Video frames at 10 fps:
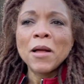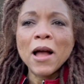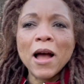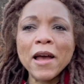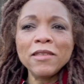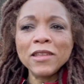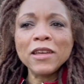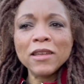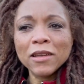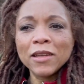I
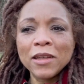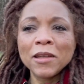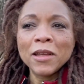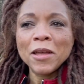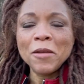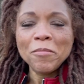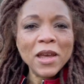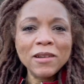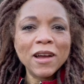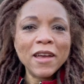think it may
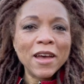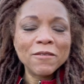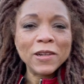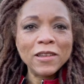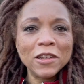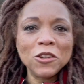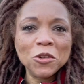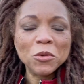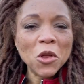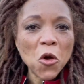not have anything to
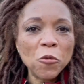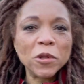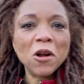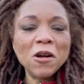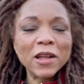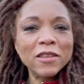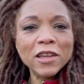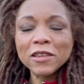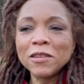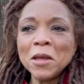do with hope at all. I think
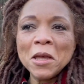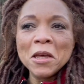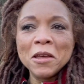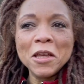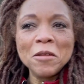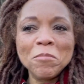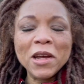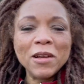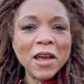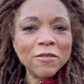it
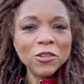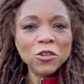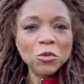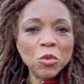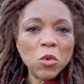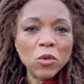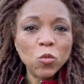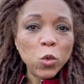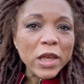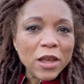might have to do with what
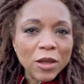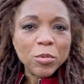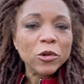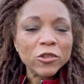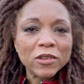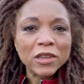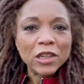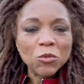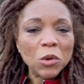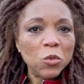we
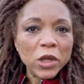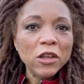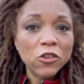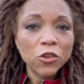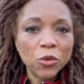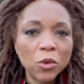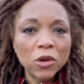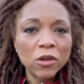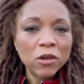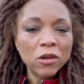do
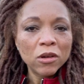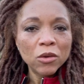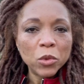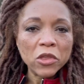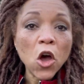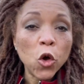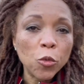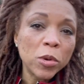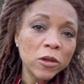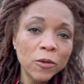with
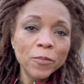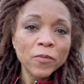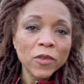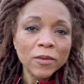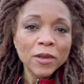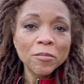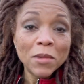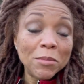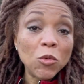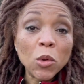hope.
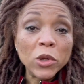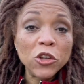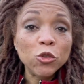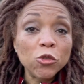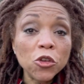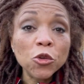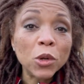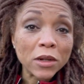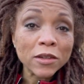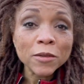Maybe what we do to it.